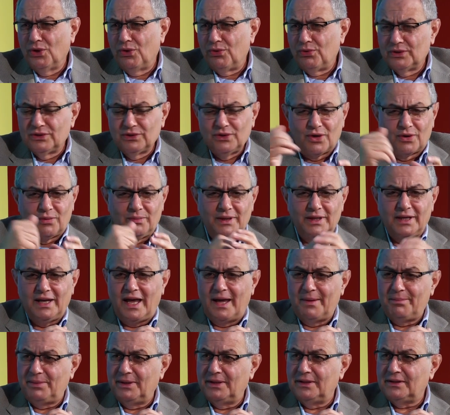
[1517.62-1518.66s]
you know what normally
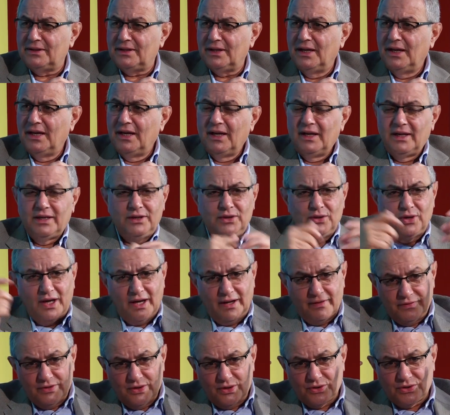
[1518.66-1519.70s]
happened. You
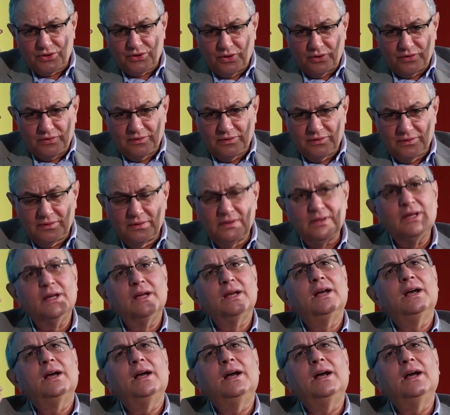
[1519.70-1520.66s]
have your certain